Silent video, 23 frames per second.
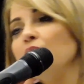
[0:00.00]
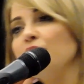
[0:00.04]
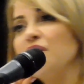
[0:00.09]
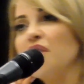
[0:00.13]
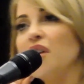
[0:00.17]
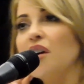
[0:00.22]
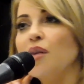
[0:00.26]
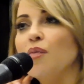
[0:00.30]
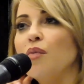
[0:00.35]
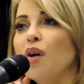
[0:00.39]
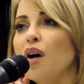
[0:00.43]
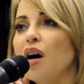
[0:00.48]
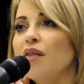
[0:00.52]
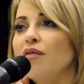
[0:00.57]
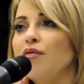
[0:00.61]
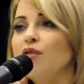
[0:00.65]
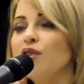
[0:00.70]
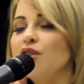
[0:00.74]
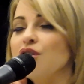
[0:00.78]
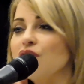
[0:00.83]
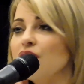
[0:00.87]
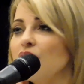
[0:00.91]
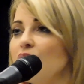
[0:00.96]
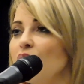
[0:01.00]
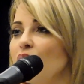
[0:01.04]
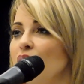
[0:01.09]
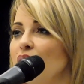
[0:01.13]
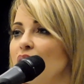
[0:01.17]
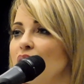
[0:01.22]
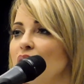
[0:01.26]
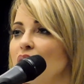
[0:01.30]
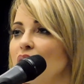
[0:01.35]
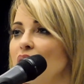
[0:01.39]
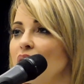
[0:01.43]
sorry, of which show?
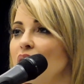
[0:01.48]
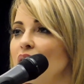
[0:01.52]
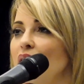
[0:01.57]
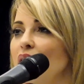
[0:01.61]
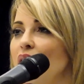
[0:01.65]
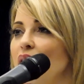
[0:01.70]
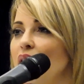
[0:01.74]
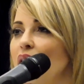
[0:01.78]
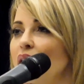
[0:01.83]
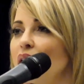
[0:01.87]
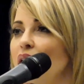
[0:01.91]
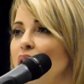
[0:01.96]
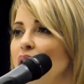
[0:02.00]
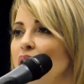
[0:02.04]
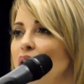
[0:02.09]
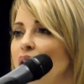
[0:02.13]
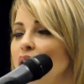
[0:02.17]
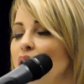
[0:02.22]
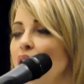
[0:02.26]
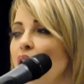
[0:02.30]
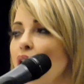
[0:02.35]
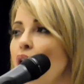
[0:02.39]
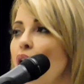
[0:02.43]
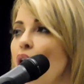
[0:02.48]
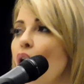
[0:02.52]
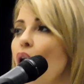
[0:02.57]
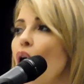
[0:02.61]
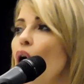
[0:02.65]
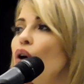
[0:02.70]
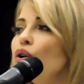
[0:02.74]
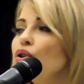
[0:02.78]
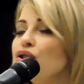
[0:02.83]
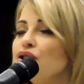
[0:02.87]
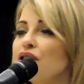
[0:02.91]
Transformers animated.
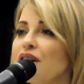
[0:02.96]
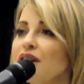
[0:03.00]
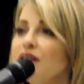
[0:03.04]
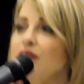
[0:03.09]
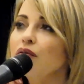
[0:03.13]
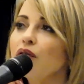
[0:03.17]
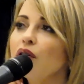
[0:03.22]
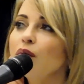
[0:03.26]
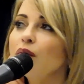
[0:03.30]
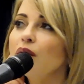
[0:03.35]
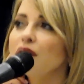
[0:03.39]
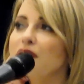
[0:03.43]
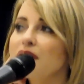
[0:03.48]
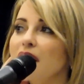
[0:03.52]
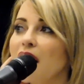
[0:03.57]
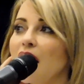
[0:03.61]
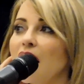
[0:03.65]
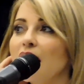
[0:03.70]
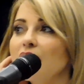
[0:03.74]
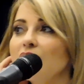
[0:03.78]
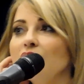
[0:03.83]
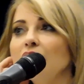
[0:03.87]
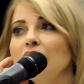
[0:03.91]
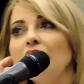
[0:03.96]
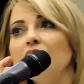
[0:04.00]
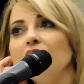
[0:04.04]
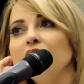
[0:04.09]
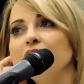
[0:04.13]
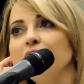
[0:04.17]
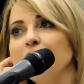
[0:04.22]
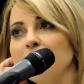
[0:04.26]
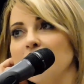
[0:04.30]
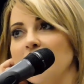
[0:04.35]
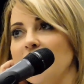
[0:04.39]
Oh, Transformers, yeah, I
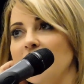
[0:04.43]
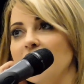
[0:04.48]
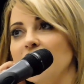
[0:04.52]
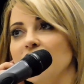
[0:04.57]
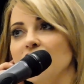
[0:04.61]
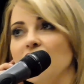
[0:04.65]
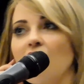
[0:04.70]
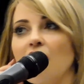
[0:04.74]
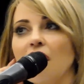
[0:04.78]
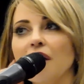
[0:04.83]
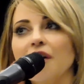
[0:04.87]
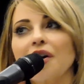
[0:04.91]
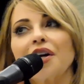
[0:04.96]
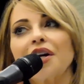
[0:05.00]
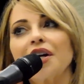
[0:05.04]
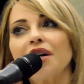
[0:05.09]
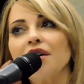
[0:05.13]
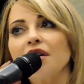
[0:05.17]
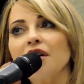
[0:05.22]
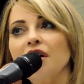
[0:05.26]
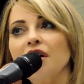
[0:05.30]
loved playing Sorry.